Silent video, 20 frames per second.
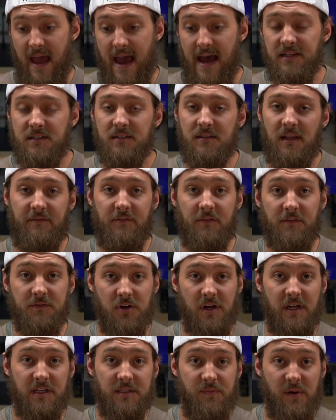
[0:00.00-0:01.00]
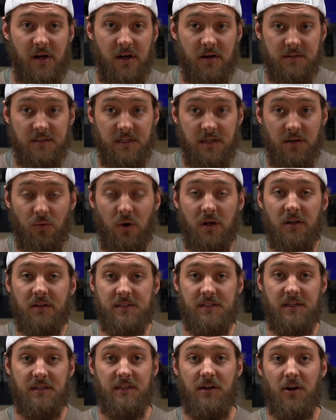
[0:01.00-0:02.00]
adds a level of transparency to what
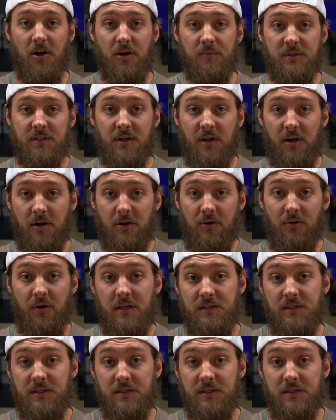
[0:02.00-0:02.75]
Licentia Arms Co.